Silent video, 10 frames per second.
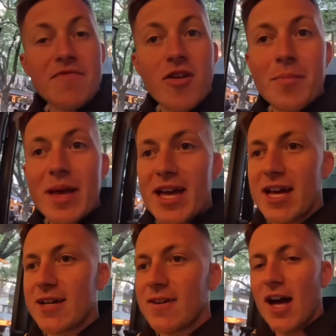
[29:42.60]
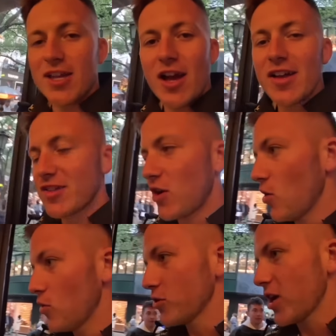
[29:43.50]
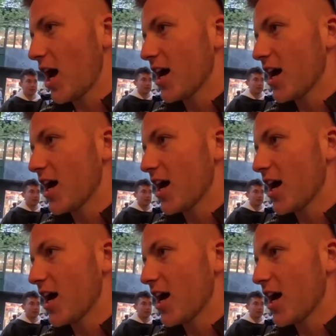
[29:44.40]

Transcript: for a beer. An ice cold.